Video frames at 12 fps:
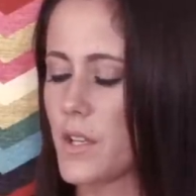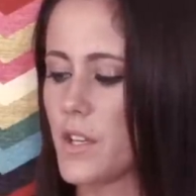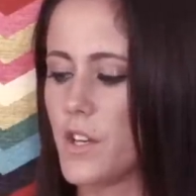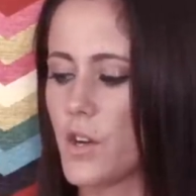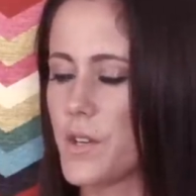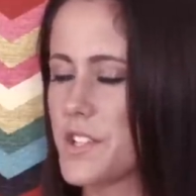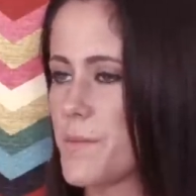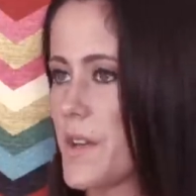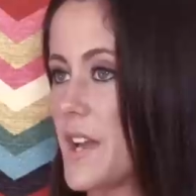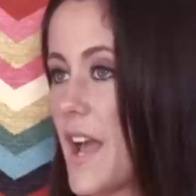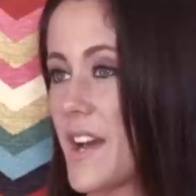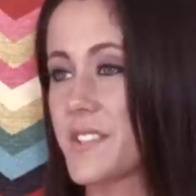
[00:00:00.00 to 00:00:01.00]
you know, he's
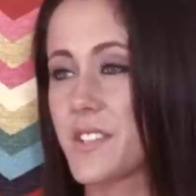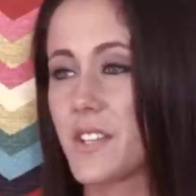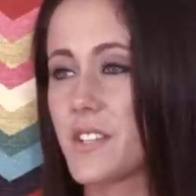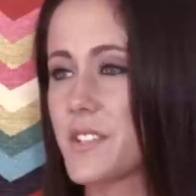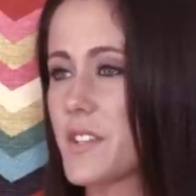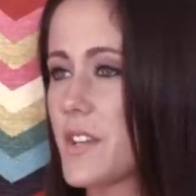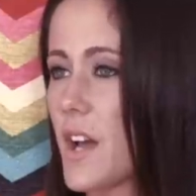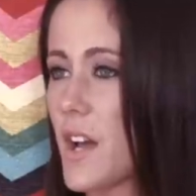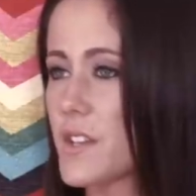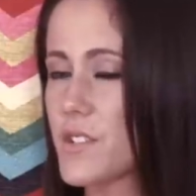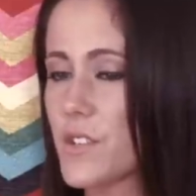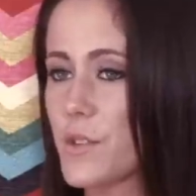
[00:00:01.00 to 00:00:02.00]
been asking to see
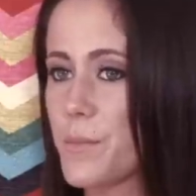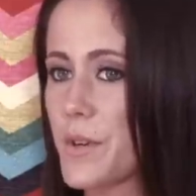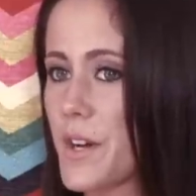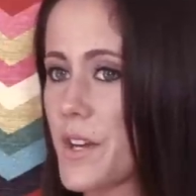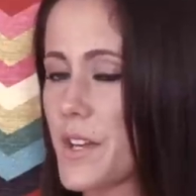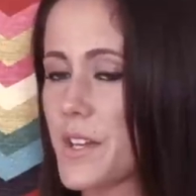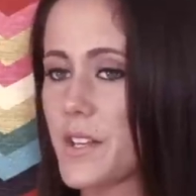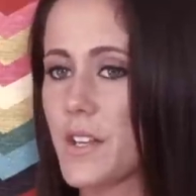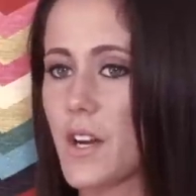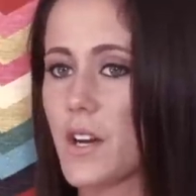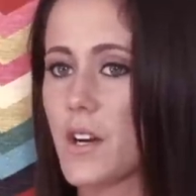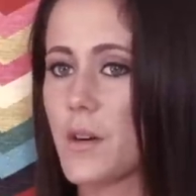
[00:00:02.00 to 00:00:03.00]
Kaiser, but
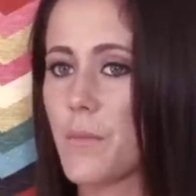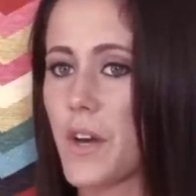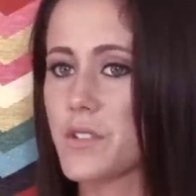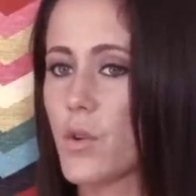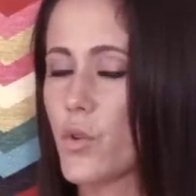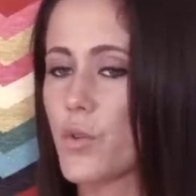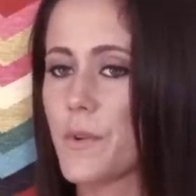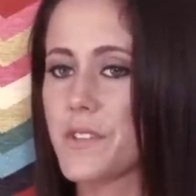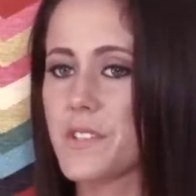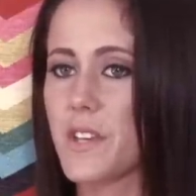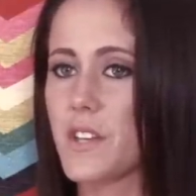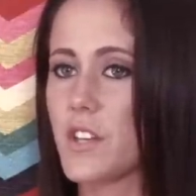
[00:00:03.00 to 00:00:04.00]
um, I told him, I
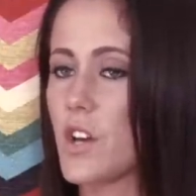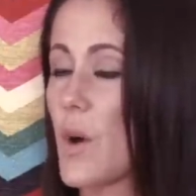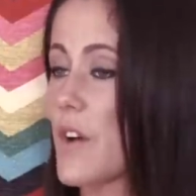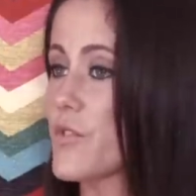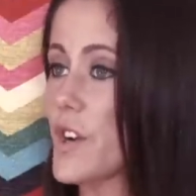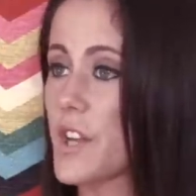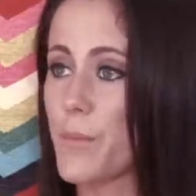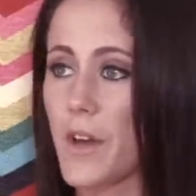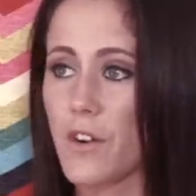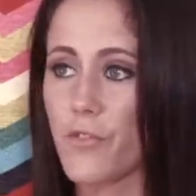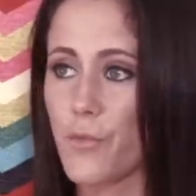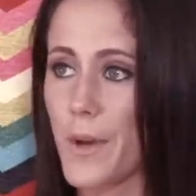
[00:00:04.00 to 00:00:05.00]
said, you know, after I get
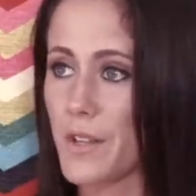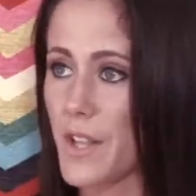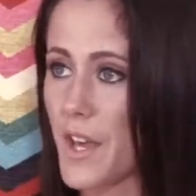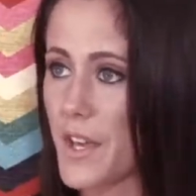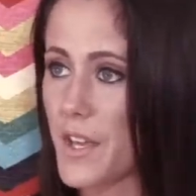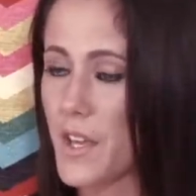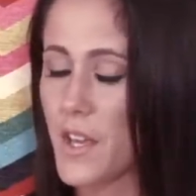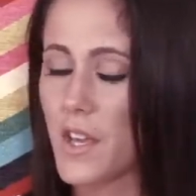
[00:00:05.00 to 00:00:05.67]
back from LA,